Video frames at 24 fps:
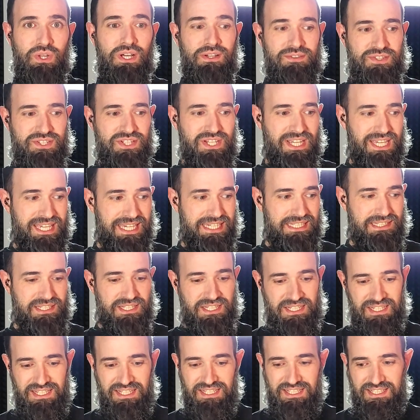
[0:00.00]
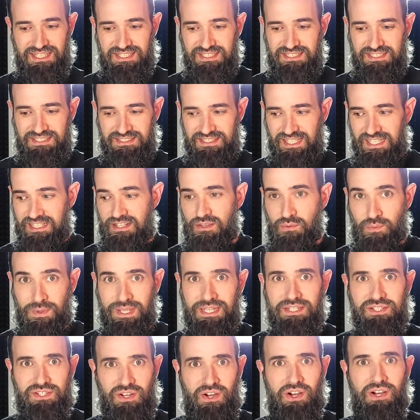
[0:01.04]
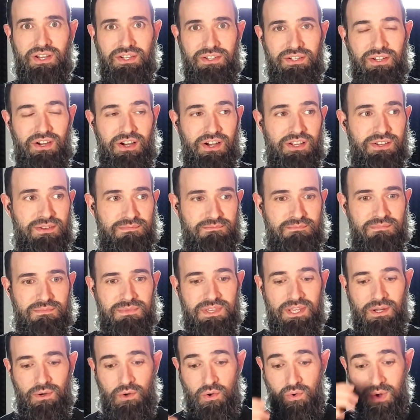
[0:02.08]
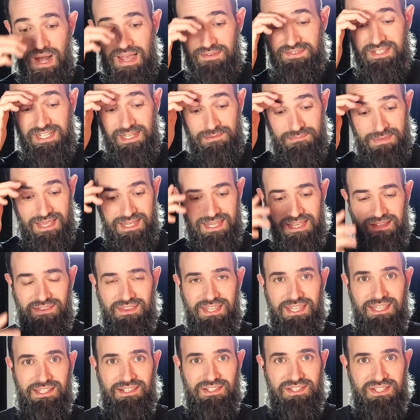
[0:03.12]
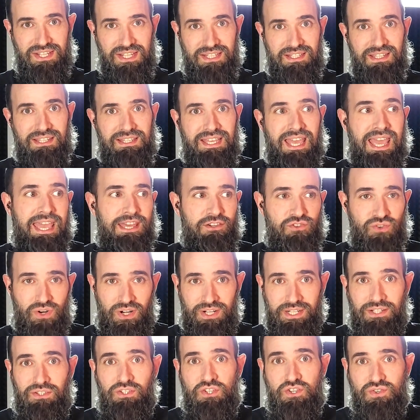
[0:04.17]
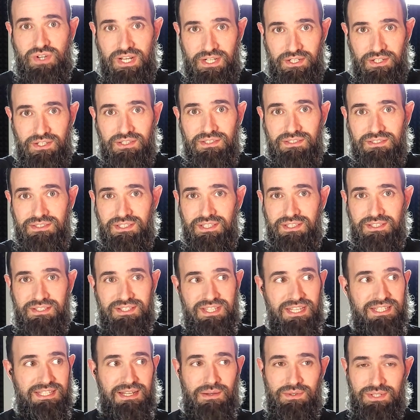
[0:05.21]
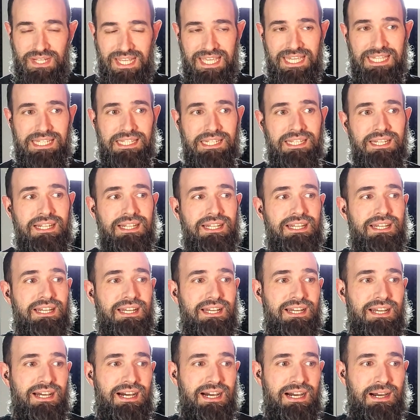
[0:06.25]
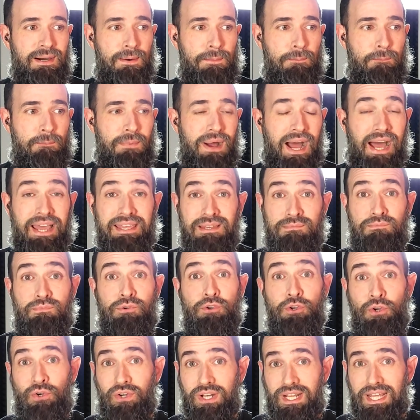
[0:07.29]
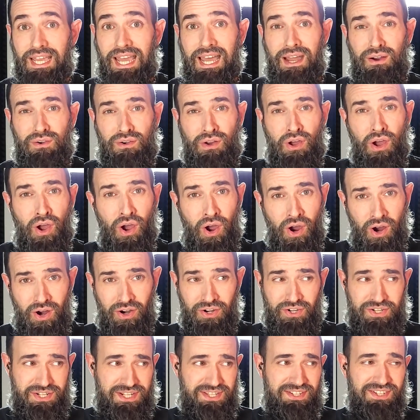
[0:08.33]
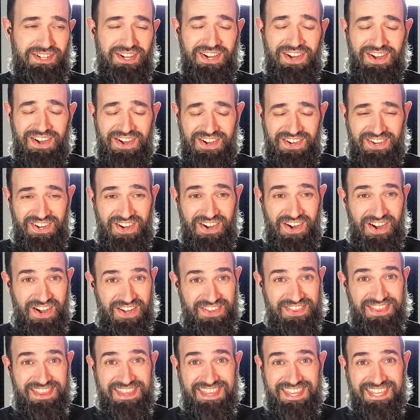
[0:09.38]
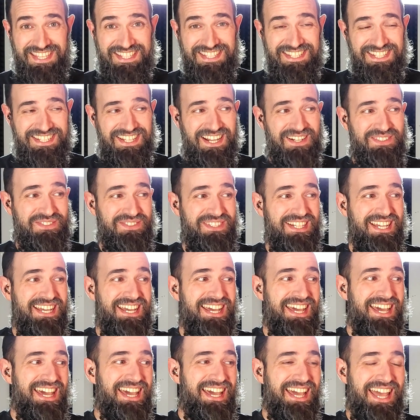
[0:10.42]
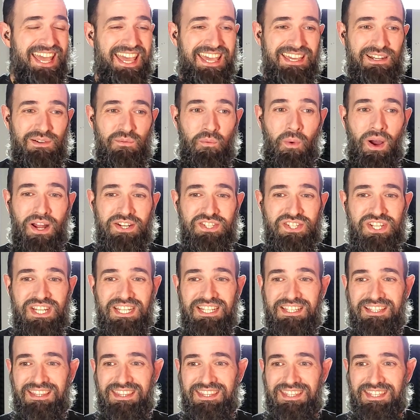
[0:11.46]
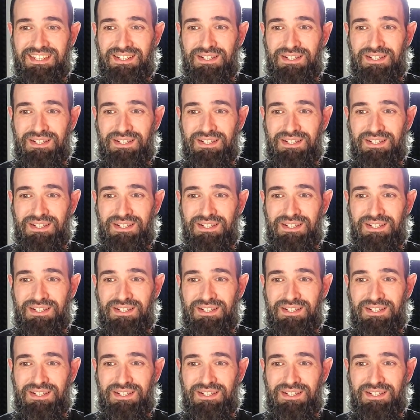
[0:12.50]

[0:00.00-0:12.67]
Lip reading: loves to get into the weeds on crafting and making things, hand-drawn illustrator since I was a kid. I am nerding out hard on this stuff, and watching